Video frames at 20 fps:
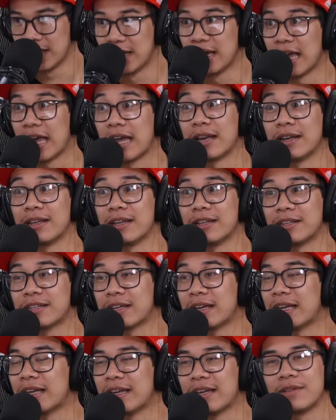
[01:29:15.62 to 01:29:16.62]

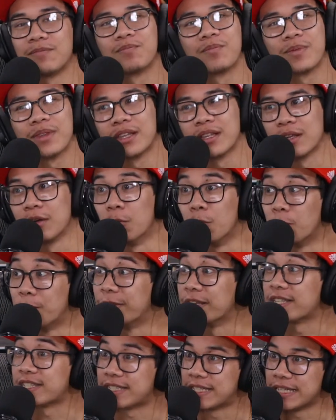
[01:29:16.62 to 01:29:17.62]
It's so dark.
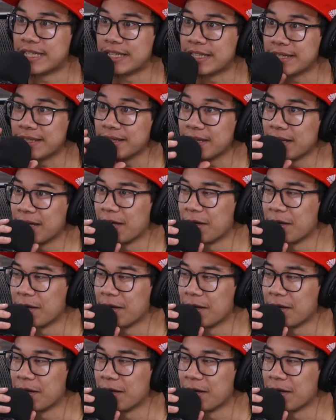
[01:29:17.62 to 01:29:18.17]
The scene,